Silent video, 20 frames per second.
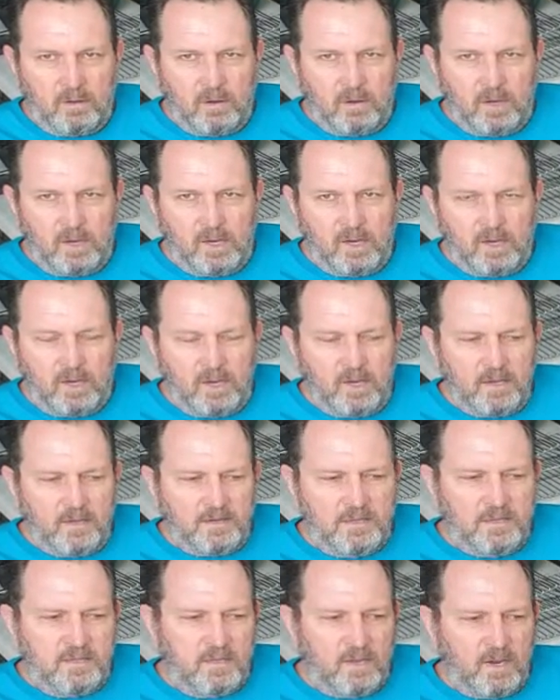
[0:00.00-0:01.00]
Hi you
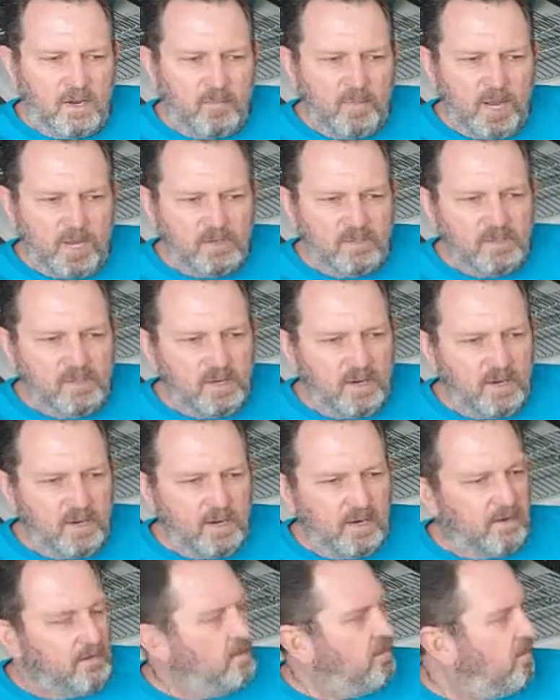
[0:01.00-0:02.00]
guys, I'm
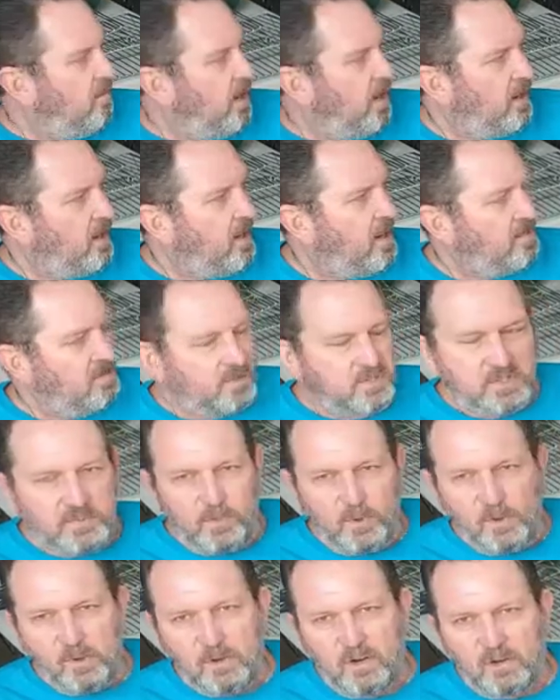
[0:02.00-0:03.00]
outside. I got the
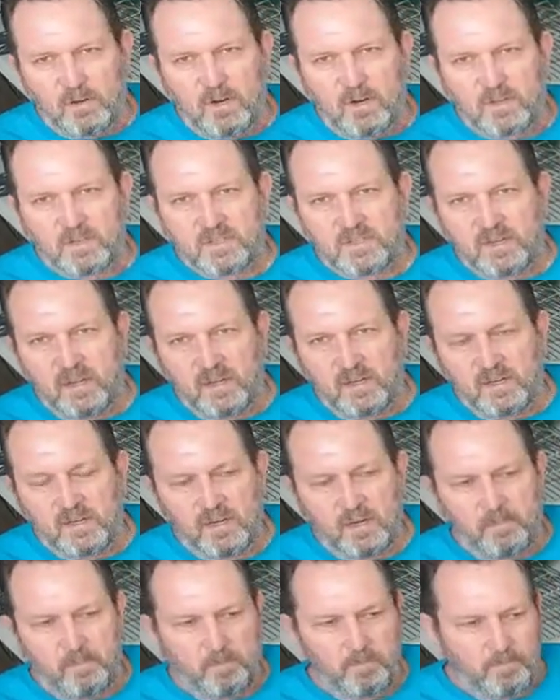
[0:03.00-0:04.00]
smoker all set
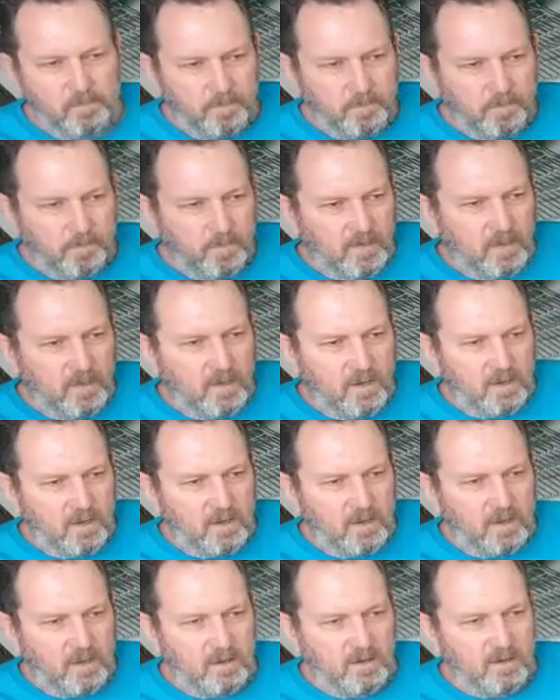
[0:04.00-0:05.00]
up,
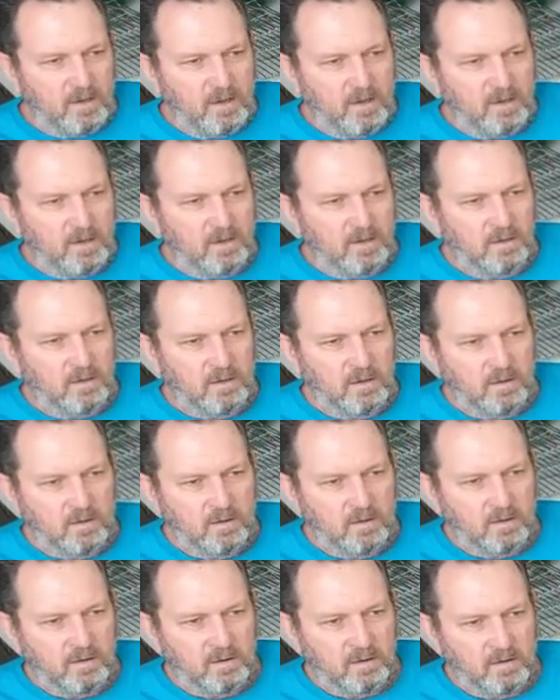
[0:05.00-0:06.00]
and
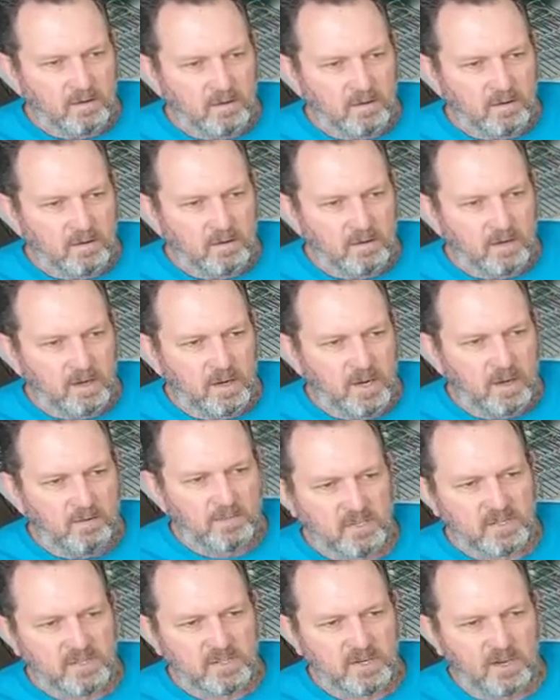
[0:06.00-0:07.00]
I have
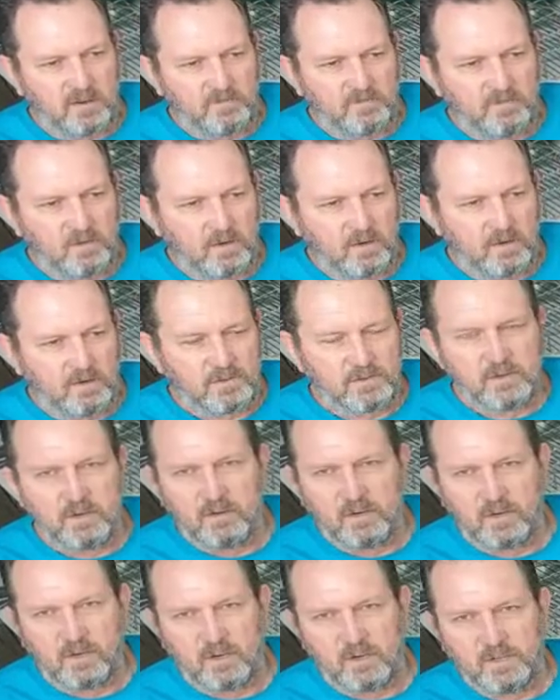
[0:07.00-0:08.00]
it set for
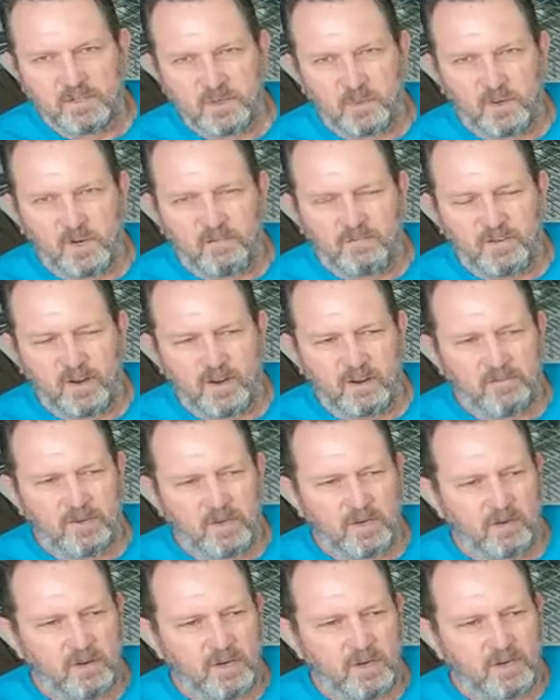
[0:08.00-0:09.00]
225
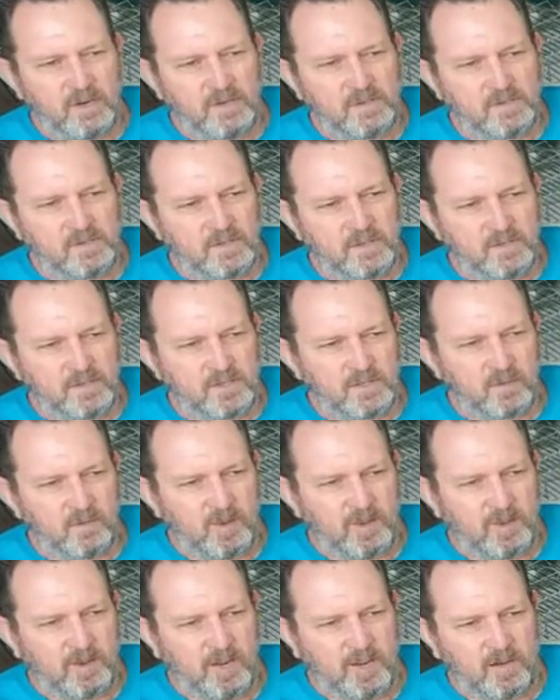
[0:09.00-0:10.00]
degrees. It's
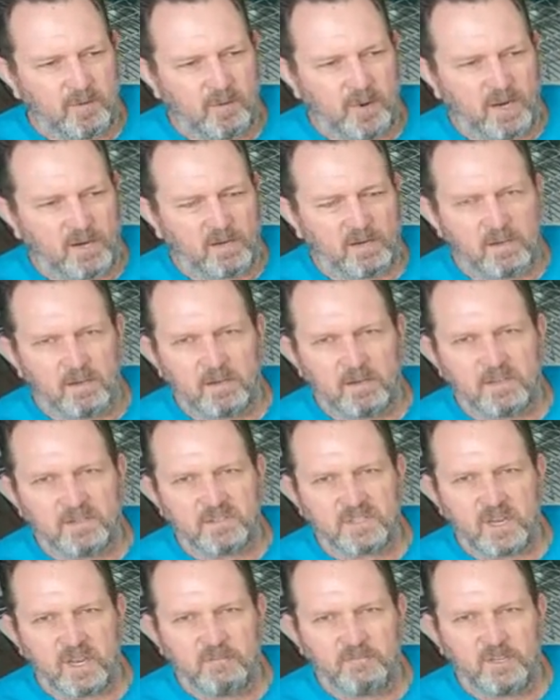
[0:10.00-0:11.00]
at about
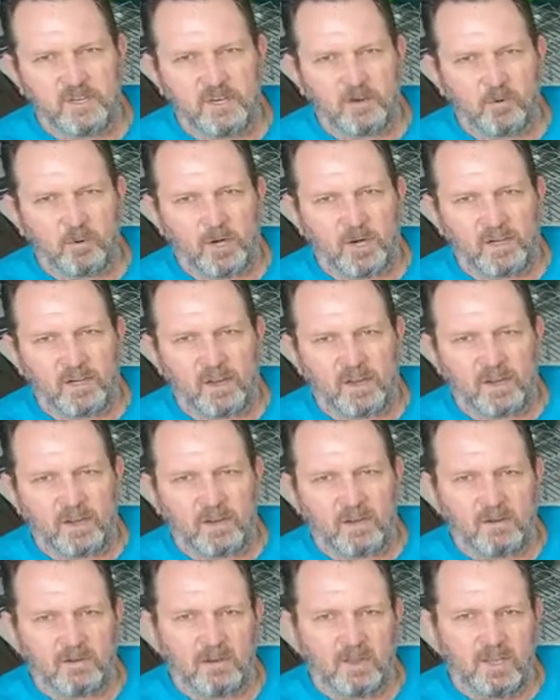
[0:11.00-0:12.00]
170 right
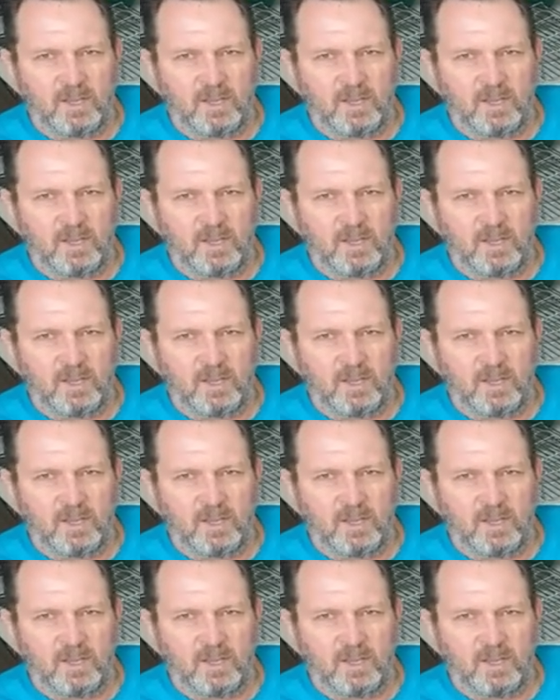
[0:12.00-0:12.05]
now.